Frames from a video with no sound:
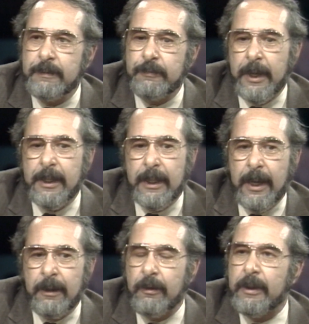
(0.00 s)
Frankly, I
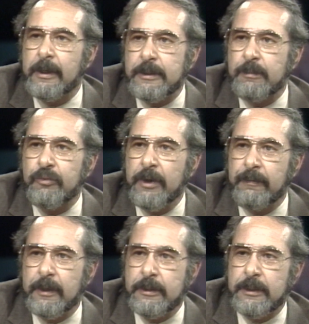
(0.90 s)
don't know that it's a
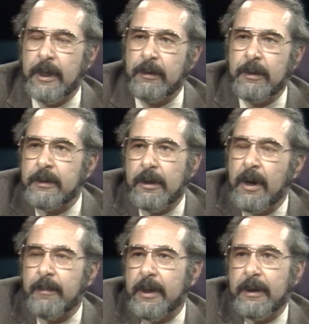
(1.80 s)
privilege that I heard
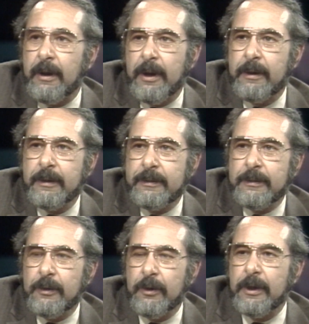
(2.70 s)
commented on
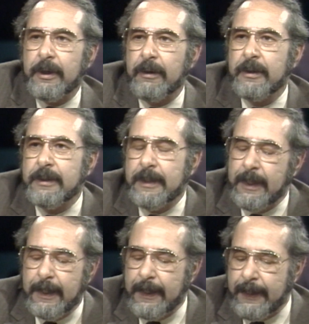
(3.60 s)
earlier.
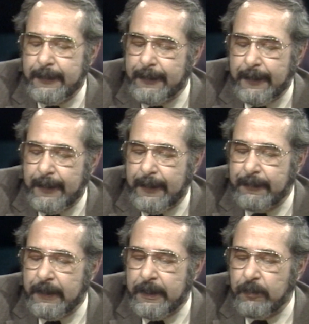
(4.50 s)
And
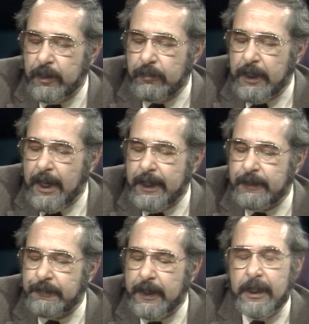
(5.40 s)
with regard to
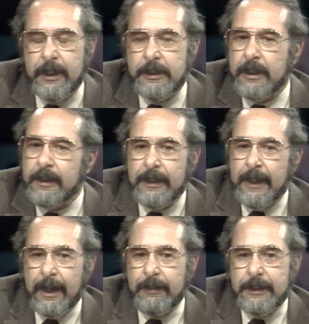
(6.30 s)
fairness,
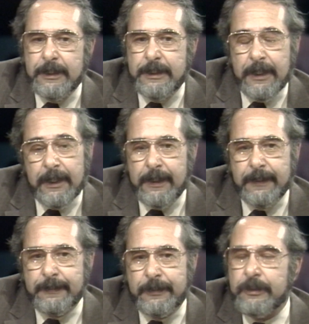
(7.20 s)
I would just say that
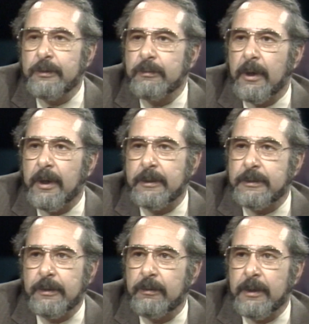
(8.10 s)
two wrongs
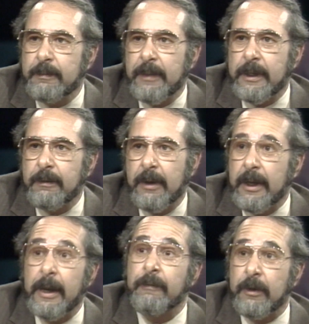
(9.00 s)
don't make a
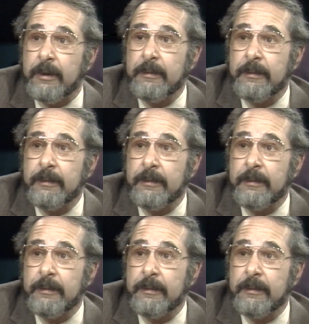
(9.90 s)
right ever.